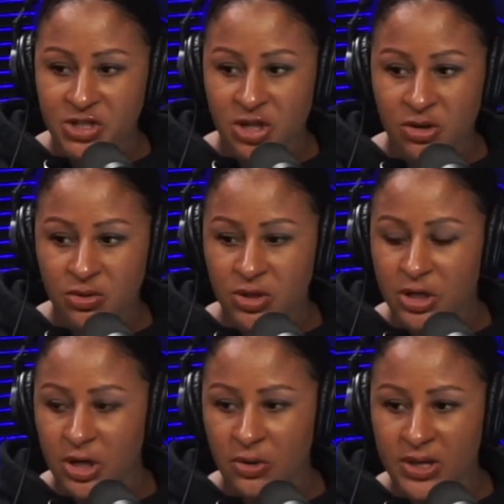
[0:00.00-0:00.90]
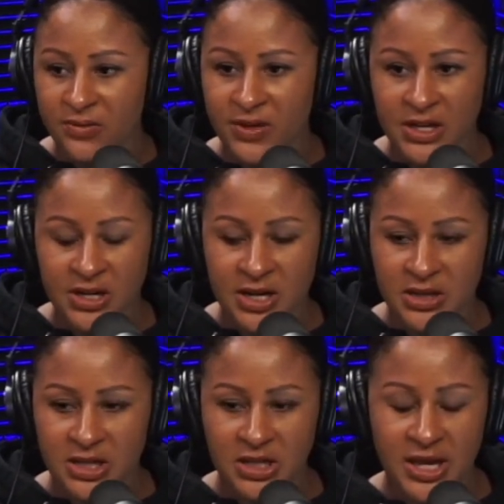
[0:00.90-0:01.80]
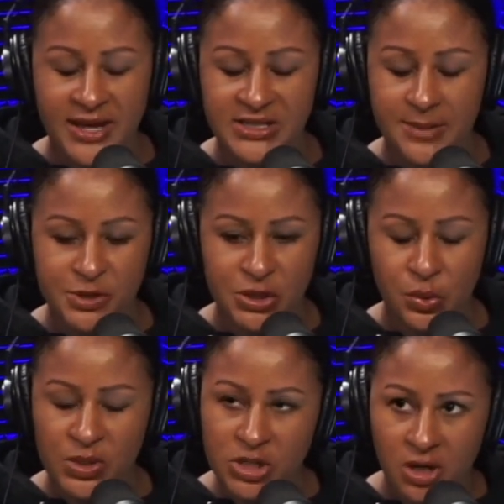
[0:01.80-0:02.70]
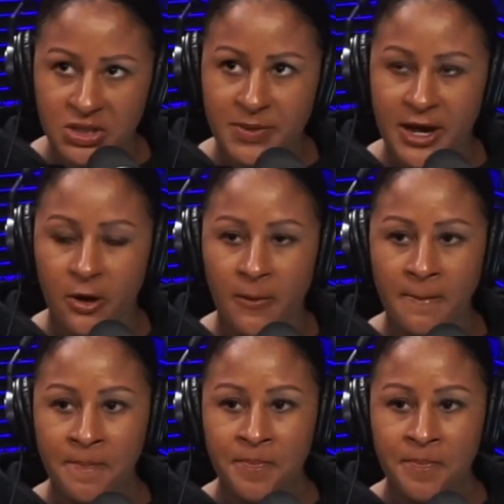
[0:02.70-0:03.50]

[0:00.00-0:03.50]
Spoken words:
So, even I think the last episode we talked about